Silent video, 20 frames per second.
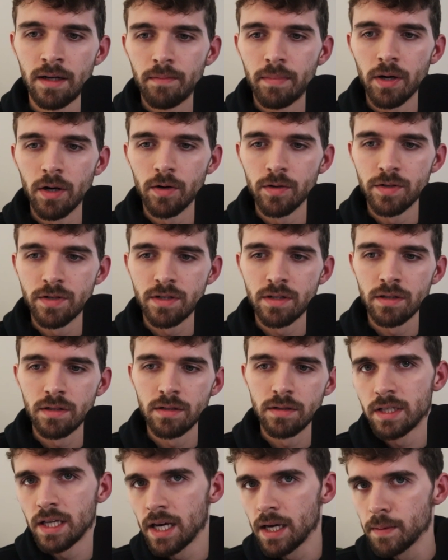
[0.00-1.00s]
Post
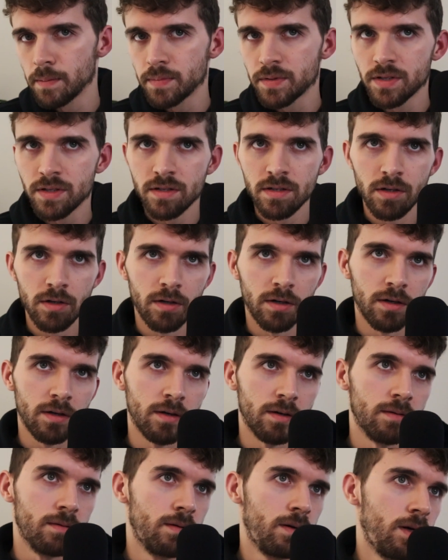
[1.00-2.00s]
tips
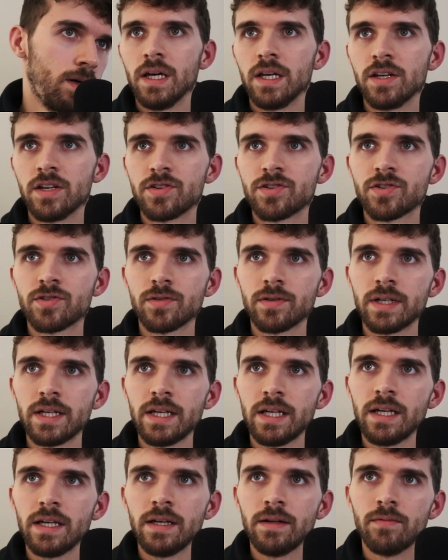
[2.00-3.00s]
or
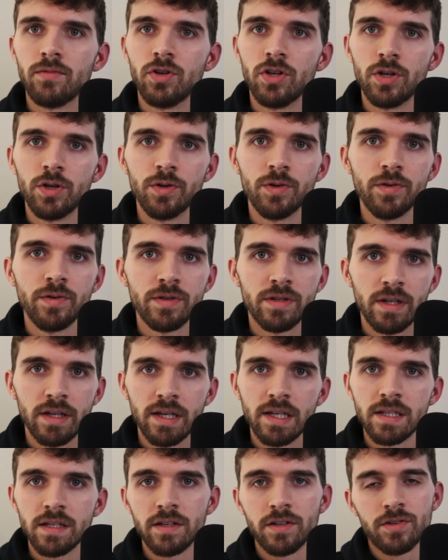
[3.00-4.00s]
industry news that
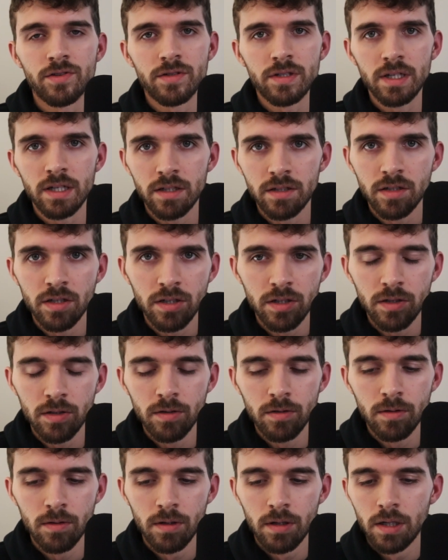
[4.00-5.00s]
is interesting to
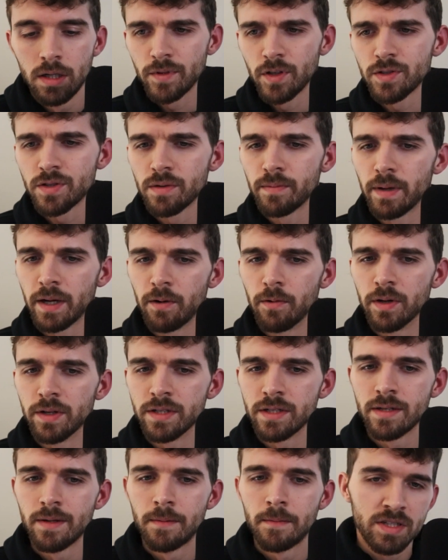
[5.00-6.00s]
you. Those are the big
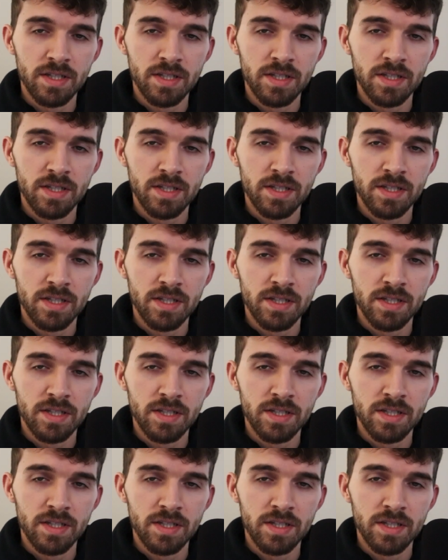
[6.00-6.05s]
ones.